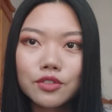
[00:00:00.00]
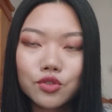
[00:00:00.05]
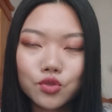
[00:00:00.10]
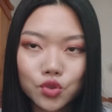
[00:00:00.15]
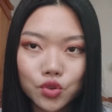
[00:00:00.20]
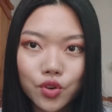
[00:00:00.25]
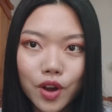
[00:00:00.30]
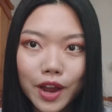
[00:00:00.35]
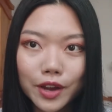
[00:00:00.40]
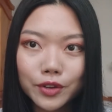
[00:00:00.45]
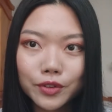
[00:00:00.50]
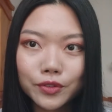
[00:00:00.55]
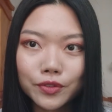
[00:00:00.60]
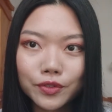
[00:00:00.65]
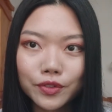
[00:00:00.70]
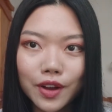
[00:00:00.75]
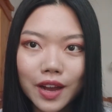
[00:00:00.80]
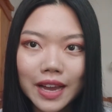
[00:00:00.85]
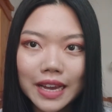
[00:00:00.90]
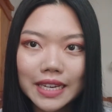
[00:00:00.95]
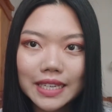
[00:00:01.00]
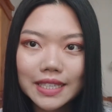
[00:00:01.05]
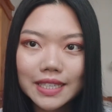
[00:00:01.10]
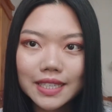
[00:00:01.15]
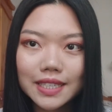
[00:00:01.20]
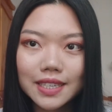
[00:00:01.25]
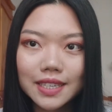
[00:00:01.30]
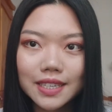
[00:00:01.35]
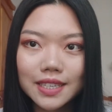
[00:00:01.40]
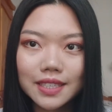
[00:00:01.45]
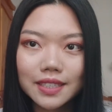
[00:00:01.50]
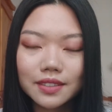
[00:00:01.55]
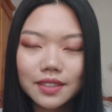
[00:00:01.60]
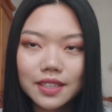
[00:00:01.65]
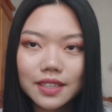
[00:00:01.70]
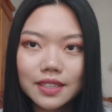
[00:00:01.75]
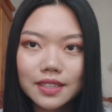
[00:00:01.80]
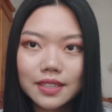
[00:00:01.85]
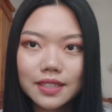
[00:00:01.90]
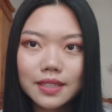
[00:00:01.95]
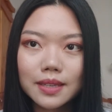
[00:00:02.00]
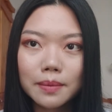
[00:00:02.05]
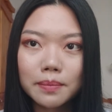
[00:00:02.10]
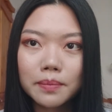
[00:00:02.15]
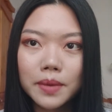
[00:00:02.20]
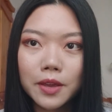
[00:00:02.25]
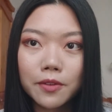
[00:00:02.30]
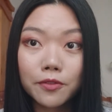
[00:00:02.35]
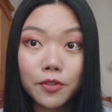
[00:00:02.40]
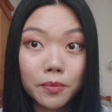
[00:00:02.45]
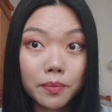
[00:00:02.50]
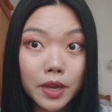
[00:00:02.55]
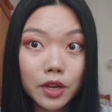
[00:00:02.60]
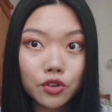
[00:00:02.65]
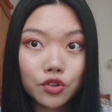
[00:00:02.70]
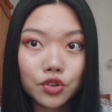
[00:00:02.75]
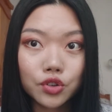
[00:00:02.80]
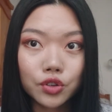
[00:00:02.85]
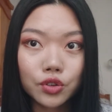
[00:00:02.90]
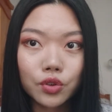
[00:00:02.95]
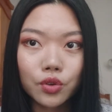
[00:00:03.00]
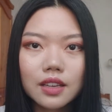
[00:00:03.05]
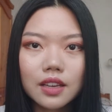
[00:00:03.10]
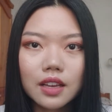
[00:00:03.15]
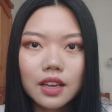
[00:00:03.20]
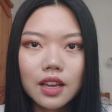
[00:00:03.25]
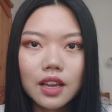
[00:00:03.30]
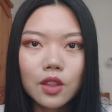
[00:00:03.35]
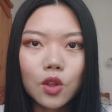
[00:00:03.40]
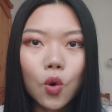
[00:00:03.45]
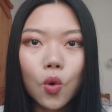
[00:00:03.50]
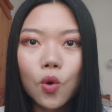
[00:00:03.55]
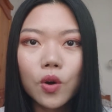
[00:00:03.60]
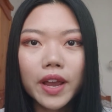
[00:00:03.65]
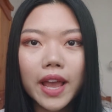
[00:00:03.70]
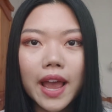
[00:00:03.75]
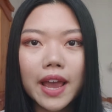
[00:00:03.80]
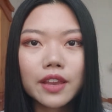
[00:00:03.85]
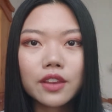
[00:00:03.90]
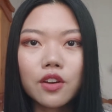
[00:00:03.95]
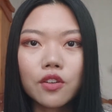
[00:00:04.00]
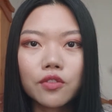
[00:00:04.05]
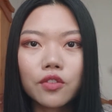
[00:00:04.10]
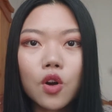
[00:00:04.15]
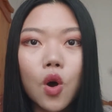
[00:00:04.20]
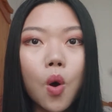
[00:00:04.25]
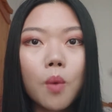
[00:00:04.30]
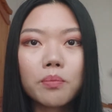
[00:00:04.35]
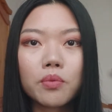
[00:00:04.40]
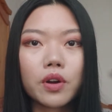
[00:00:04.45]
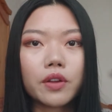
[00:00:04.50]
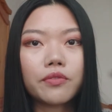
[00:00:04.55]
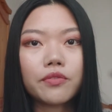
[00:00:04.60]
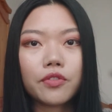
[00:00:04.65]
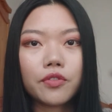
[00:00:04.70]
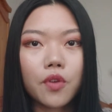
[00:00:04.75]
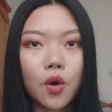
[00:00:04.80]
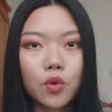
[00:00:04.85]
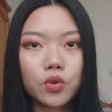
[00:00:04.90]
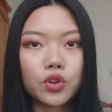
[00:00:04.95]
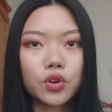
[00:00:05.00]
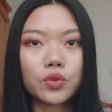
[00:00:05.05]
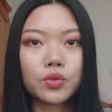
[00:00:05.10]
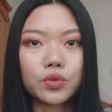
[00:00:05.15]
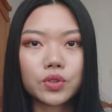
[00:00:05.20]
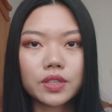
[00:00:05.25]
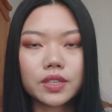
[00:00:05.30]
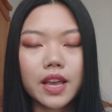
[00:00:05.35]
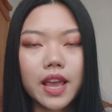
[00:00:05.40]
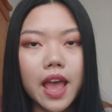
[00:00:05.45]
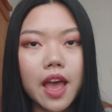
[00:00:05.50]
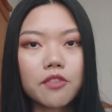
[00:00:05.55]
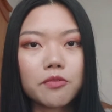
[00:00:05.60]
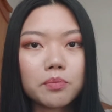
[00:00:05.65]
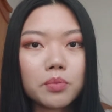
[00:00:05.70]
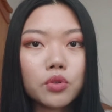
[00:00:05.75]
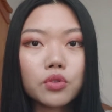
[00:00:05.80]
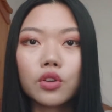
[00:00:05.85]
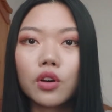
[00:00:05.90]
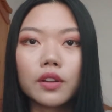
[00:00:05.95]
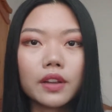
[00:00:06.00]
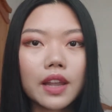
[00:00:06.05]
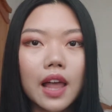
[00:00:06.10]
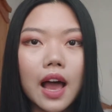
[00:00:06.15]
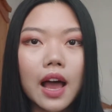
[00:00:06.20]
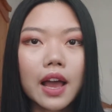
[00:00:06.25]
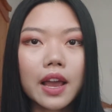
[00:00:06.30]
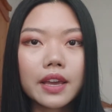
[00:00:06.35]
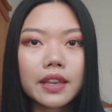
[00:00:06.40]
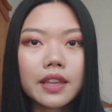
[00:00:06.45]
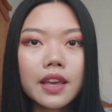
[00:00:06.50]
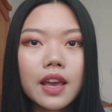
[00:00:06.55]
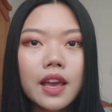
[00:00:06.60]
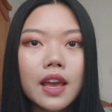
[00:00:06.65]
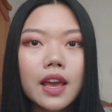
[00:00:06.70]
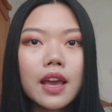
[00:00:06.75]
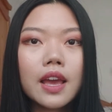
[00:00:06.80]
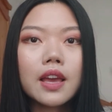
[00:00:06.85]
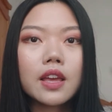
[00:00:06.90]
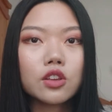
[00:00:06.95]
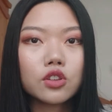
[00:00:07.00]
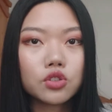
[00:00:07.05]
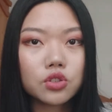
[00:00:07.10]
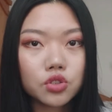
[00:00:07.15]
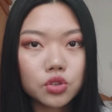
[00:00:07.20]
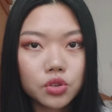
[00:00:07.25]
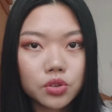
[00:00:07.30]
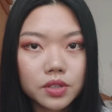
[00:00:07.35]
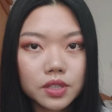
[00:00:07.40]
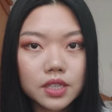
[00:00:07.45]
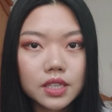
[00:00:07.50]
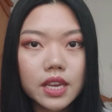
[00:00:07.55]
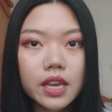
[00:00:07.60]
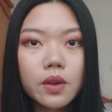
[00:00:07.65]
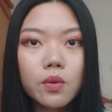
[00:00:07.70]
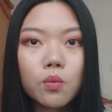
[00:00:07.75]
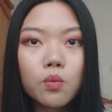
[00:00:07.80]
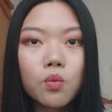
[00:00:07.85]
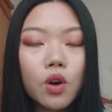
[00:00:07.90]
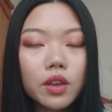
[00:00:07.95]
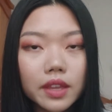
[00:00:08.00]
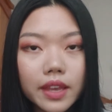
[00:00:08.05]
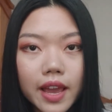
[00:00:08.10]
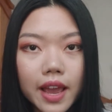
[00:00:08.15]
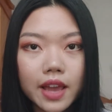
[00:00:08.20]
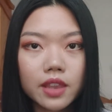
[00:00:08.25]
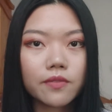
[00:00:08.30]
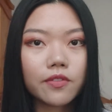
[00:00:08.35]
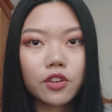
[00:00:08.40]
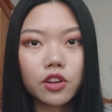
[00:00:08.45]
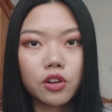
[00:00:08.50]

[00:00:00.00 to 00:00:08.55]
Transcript: Try to find some information and all kind of corporate photos they have put online to see what kind